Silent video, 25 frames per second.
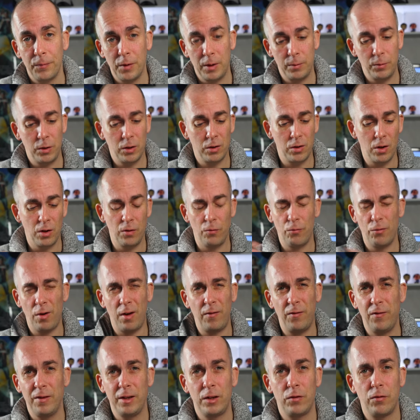I'm just gonna
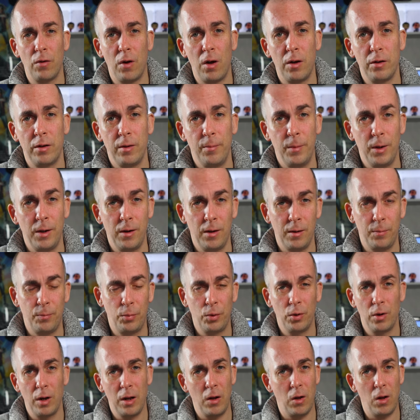roughly draw them and not
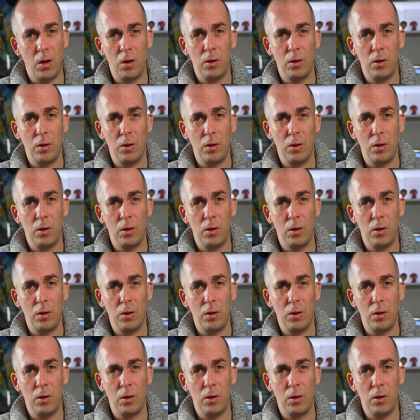put